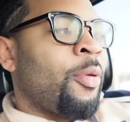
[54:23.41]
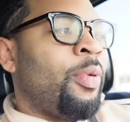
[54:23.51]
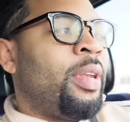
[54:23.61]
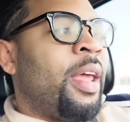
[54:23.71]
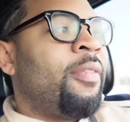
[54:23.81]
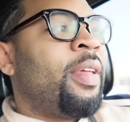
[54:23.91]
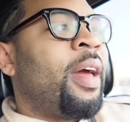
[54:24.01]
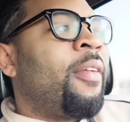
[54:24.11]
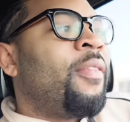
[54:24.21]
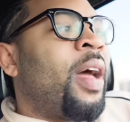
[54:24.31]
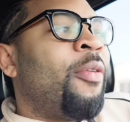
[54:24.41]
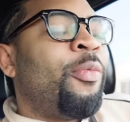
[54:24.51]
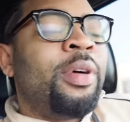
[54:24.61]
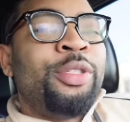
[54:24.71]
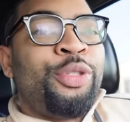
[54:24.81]
We definitely gotta
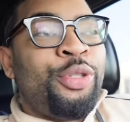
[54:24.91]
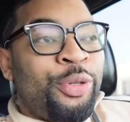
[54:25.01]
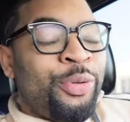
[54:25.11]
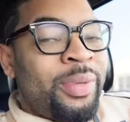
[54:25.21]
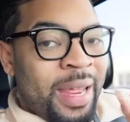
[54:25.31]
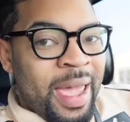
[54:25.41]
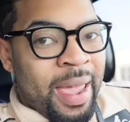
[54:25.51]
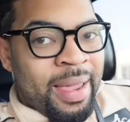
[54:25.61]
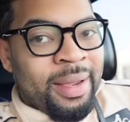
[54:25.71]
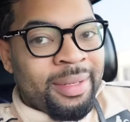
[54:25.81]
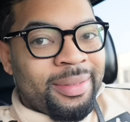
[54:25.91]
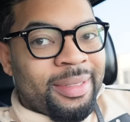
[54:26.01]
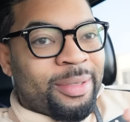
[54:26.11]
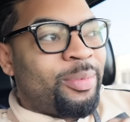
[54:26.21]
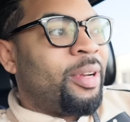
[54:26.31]
find one today
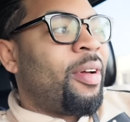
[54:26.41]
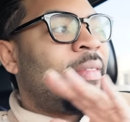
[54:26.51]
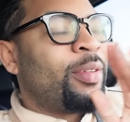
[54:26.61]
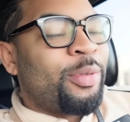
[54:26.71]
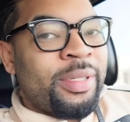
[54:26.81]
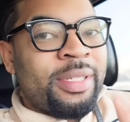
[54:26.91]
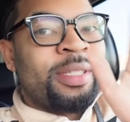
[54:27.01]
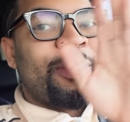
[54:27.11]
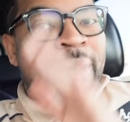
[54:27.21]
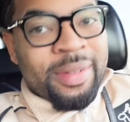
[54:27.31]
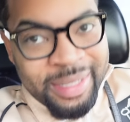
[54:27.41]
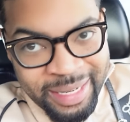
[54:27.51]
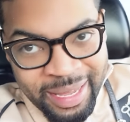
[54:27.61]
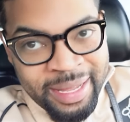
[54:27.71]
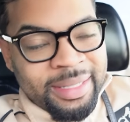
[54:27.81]
because we don't have a choice because tomorrow's
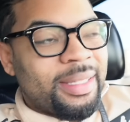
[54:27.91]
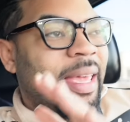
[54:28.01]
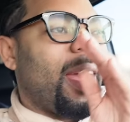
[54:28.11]
the dance.